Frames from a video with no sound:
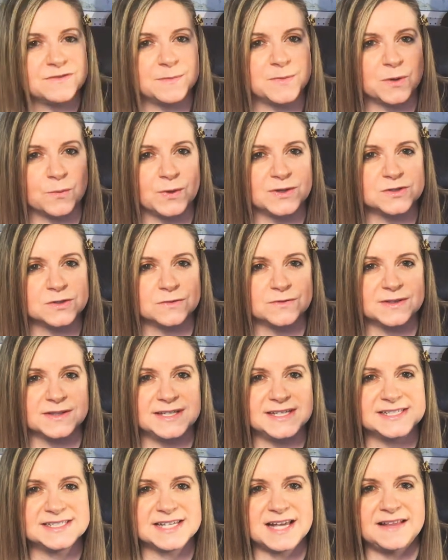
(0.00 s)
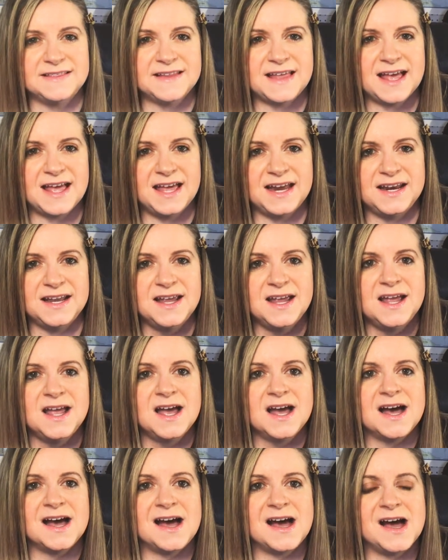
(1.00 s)
their winter release, and then
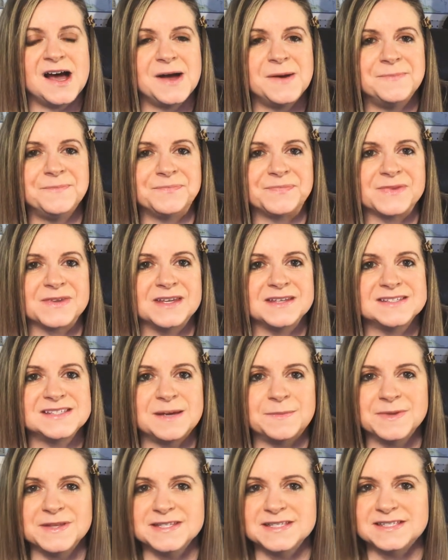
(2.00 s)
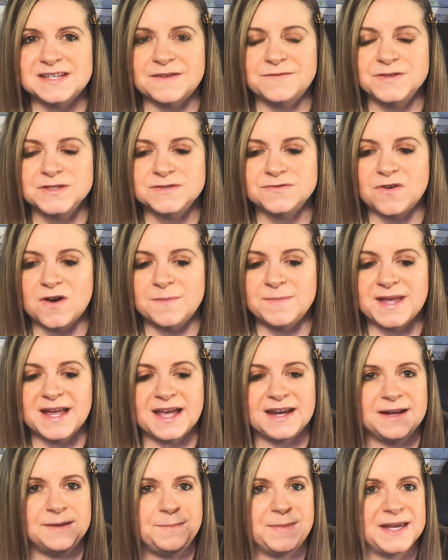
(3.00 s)
um, some of the stuff is from, they
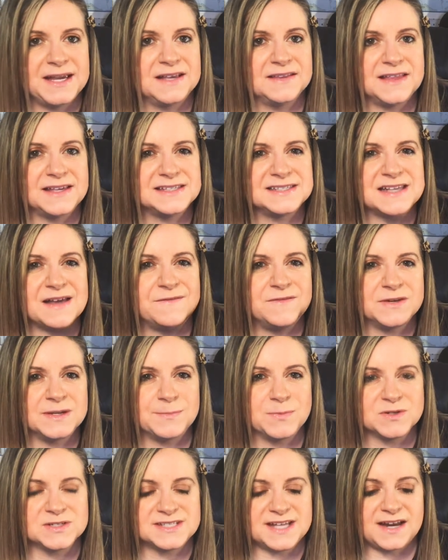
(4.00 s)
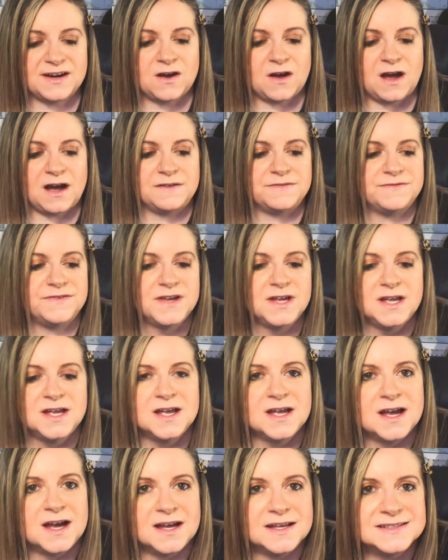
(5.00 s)
had a big like seventy percent off
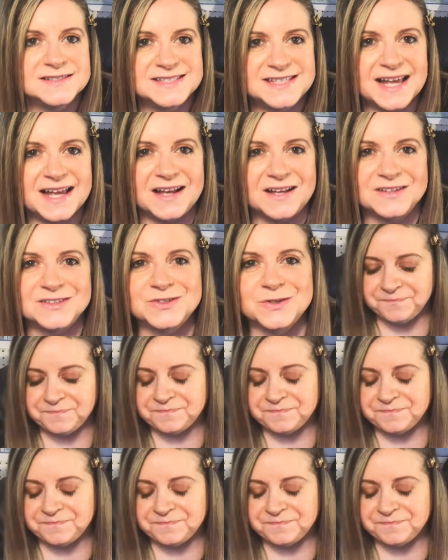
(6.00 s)
sale.